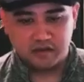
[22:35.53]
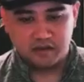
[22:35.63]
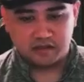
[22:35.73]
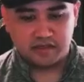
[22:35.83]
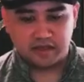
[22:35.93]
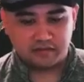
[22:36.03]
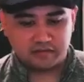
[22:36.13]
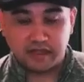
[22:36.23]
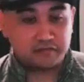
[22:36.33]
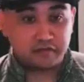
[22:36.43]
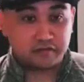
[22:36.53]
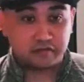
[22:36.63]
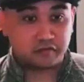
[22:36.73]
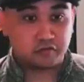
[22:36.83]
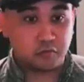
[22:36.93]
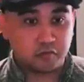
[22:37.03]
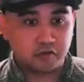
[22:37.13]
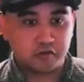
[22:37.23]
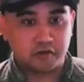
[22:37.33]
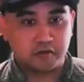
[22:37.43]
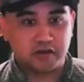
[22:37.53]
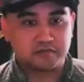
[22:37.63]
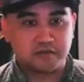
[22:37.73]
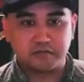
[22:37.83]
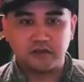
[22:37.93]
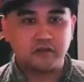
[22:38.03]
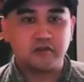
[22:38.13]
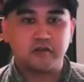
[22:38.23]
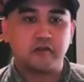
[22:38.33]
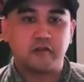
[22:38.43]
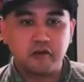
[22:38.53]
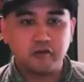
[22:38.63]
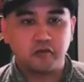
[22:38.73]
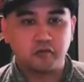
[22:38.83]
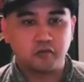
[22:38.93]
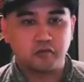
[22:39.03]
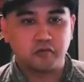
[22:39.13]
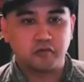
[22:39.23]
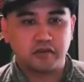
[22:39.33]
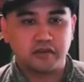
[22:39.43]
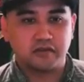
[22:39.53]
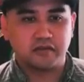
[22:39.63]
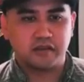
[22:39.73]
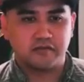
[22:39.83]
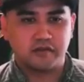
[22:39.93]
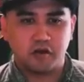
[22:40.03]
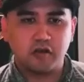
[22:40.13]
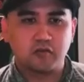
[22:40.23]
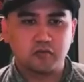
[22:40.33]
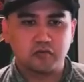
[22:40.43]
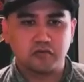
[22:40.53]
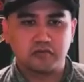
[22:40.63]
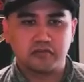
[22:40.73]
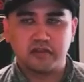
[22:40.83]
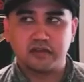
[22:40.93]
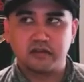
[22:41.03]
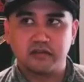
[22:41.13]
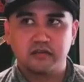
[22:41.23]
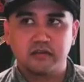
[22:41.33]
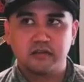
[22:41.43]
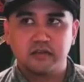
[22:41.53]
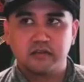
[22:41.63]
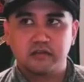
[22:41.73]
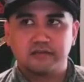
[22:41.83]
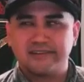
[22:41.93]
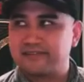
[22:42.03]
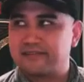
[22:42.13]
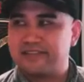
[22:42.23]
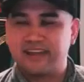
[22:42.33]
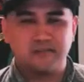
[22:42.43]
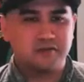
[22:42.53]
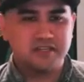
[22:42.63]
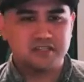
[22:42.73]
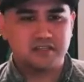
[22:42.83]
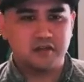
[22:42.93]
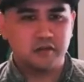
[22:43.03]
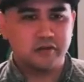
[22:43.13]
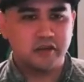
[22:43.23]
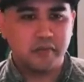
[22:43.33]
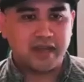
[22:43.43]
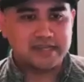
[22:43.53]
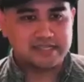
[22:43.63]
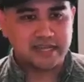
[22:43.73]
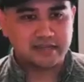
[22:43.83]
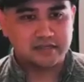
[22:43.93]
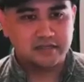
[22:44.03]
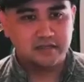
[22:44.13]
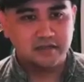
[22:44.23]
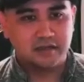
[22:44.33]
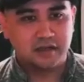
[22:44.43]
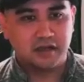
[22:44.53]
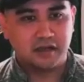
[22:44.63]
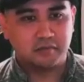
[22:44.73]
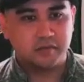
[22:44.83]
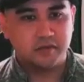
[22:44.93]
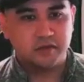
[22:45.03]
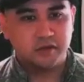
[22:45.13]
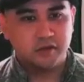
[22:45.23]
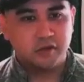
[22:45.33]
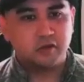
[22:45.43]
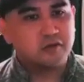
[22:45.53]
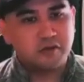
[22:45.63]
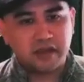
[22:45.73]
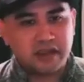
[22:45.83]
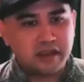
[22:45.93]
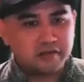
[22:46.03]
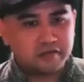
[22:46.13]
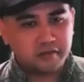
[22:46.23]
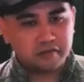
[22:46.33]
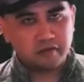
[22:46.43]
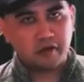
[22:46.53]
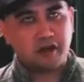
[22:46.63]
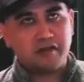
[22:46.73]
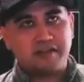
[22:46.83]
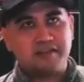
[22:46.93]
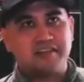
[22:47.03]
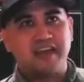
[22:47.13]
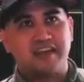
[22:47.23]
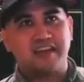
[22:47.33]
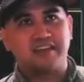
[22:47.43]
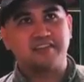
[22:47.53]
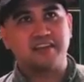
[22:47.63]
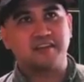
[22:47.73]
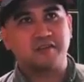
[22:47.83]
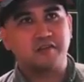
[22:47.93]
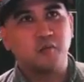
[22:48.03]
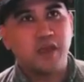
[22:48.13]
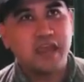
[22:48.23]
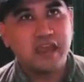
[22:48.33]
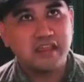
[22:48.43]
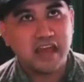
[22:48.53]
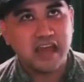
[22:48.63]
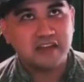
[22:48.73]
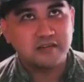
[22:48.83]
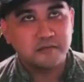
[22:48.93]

that's just like super triggering to me. I'm like, no, there are no rules, and if there are rules, then like that's really just a colonial mindset. So I all of that to say, I guess like the way that